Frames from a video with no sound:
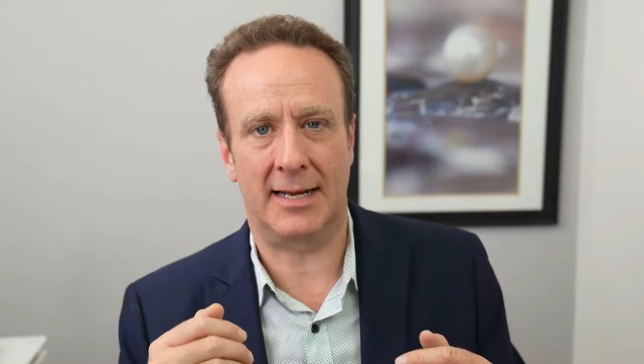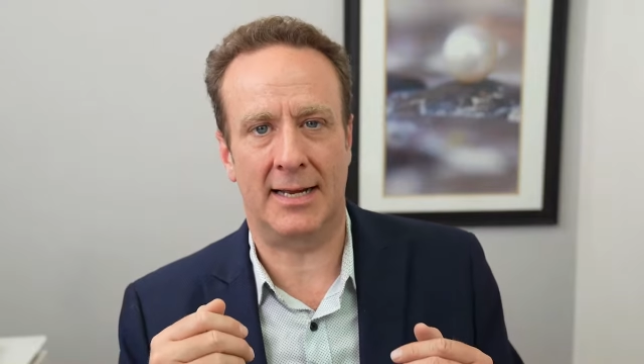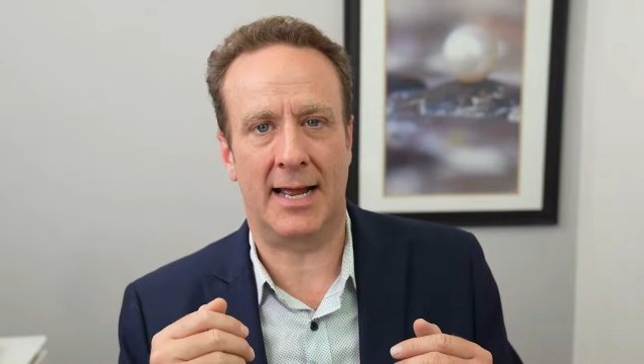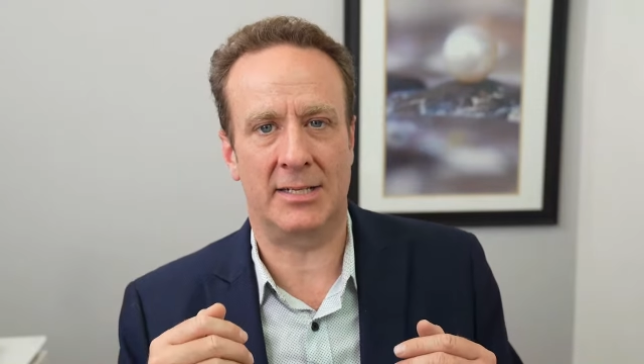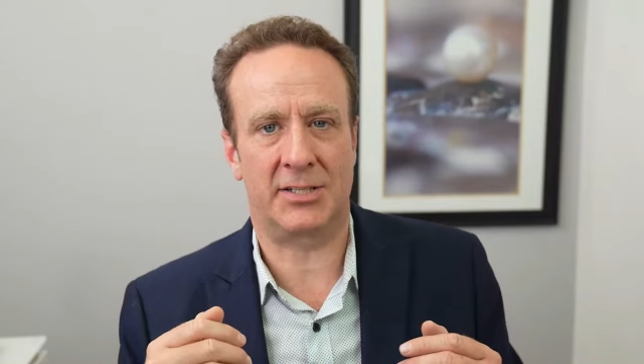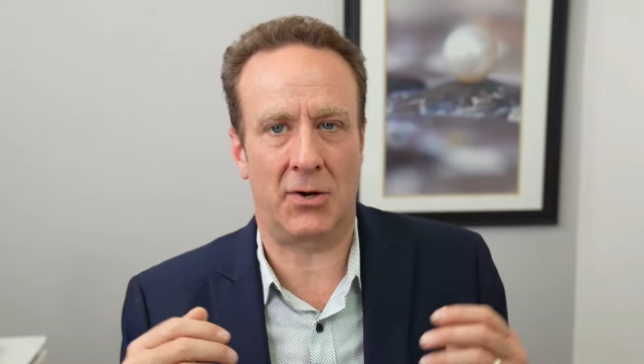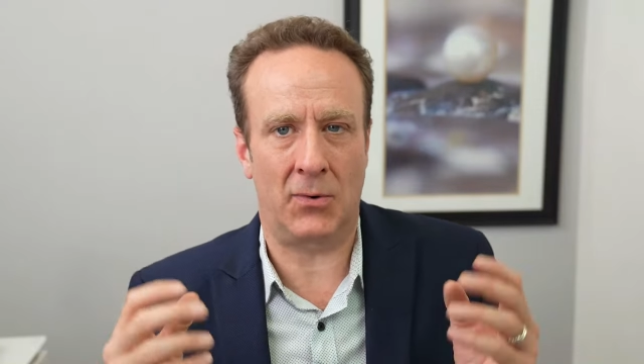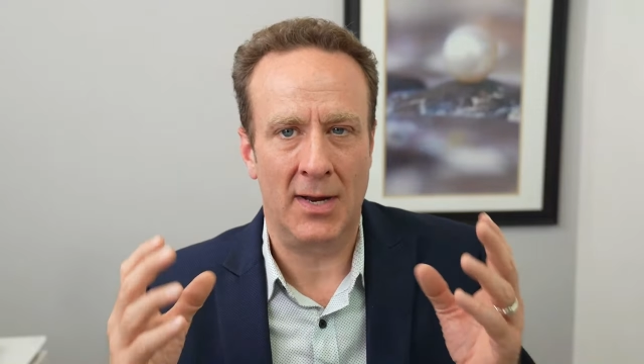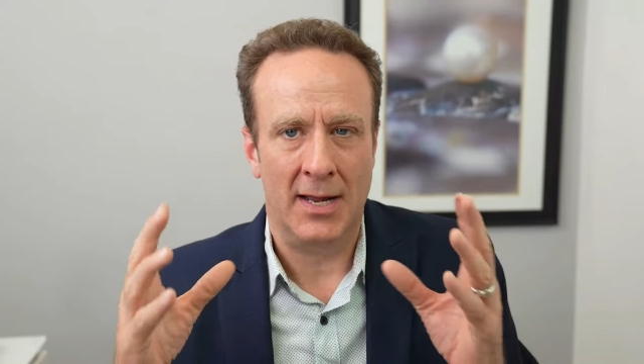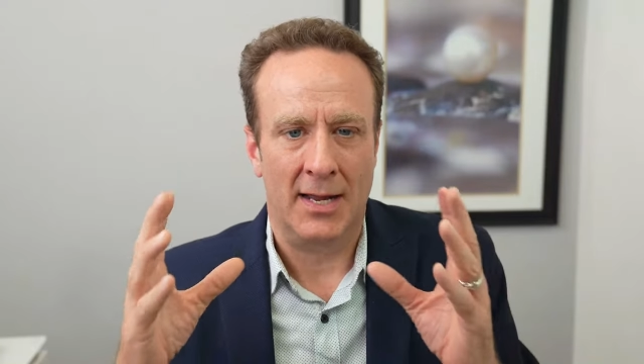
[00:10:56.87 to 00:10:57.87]
And
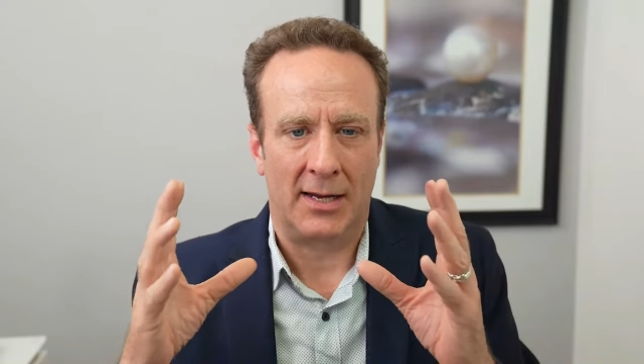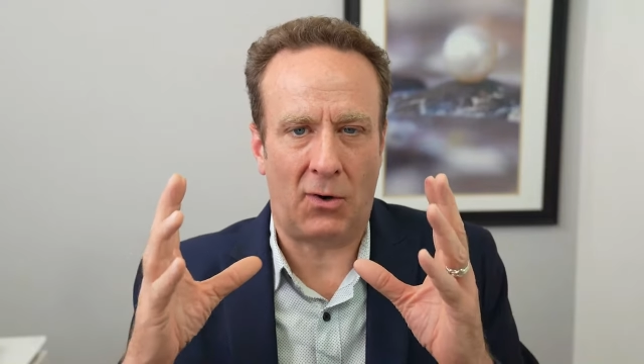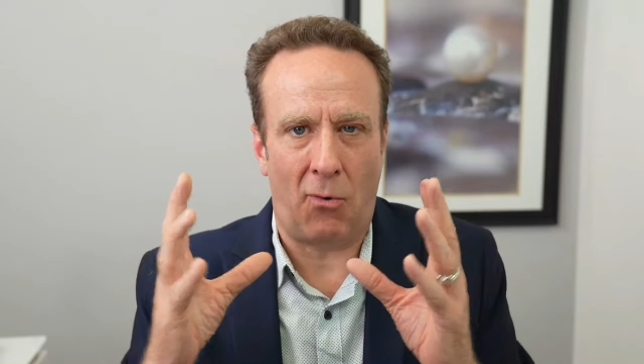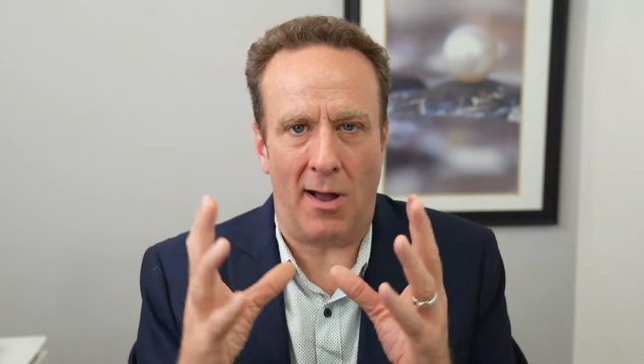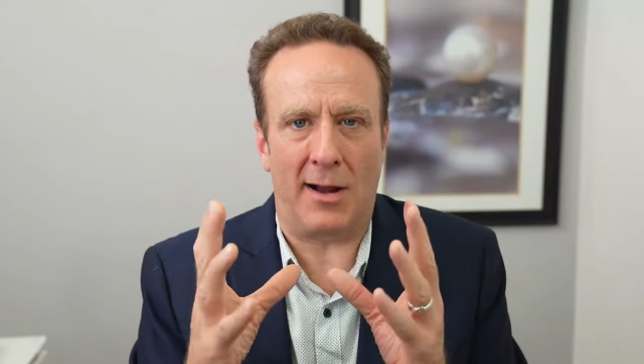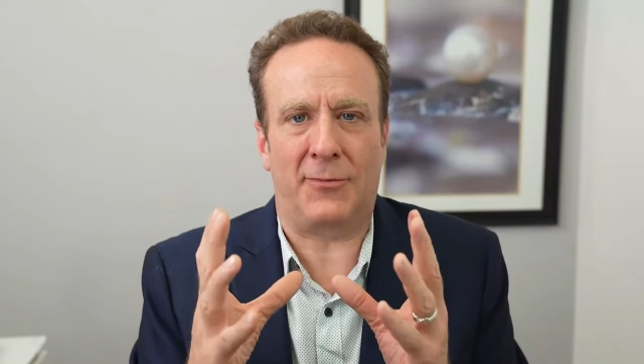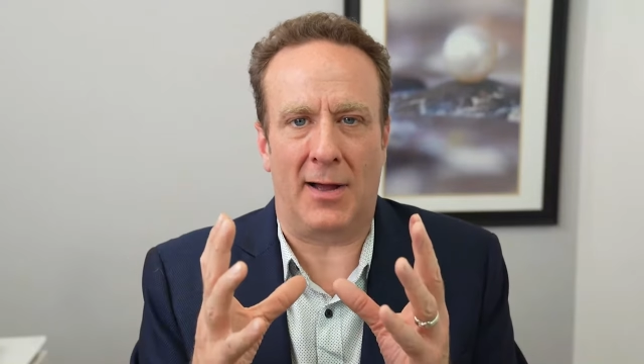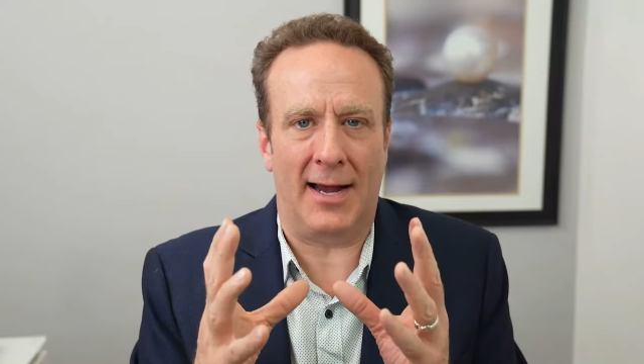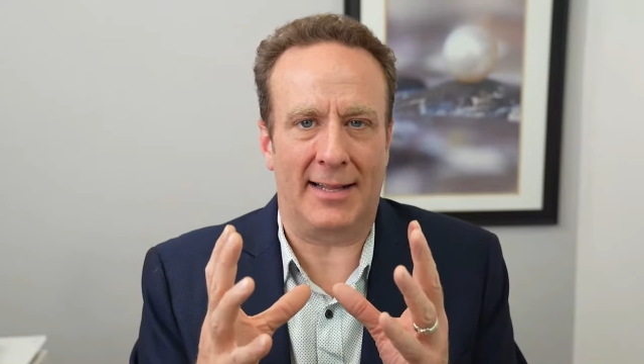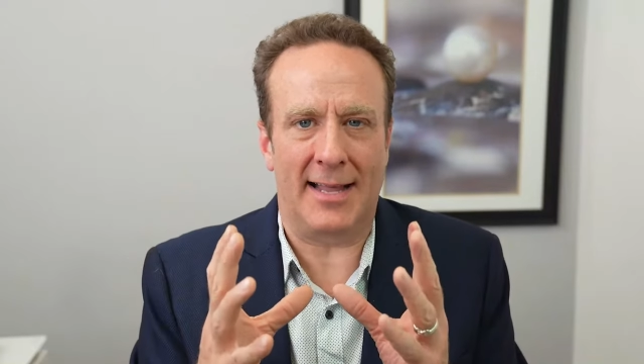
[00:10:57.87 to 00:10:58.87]
so
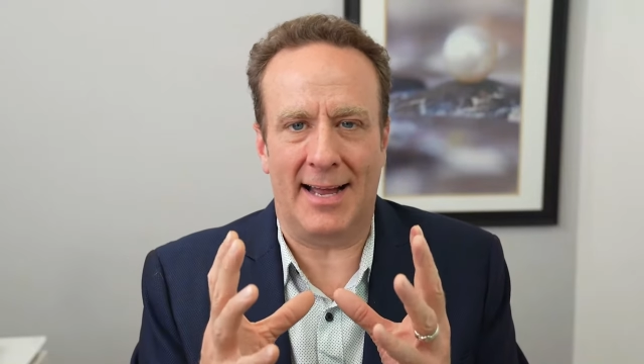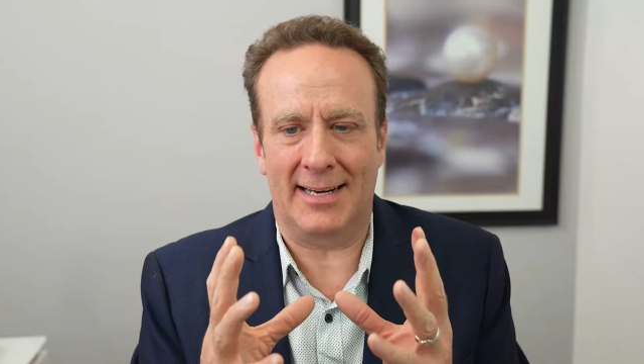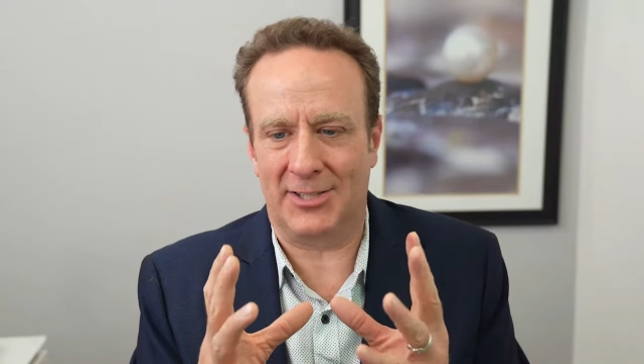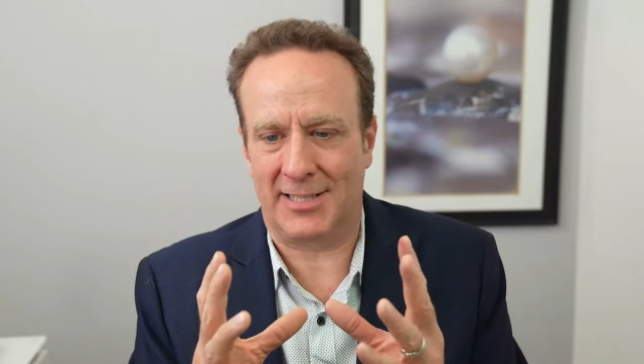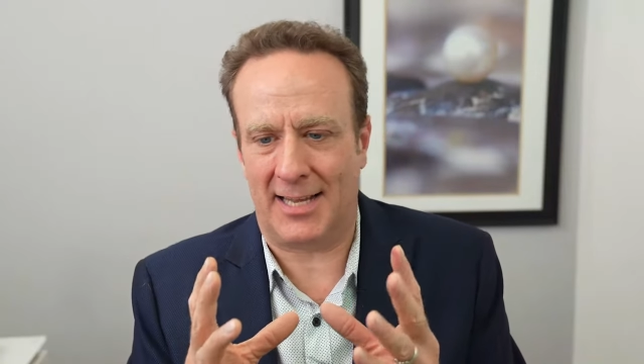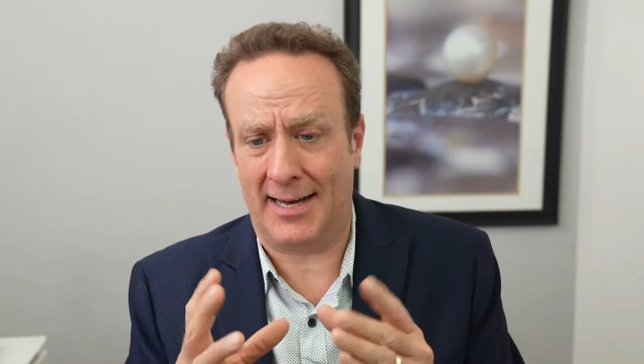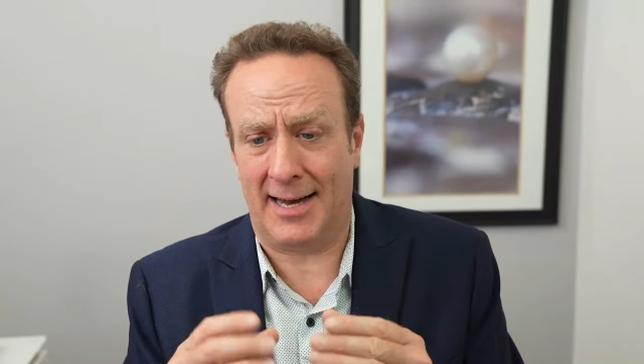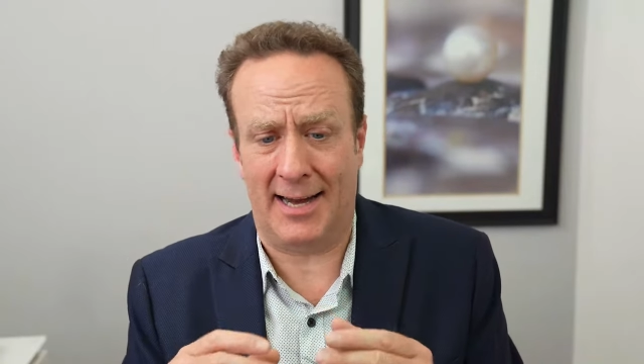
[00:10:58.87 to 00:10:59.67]
quantifying that and just like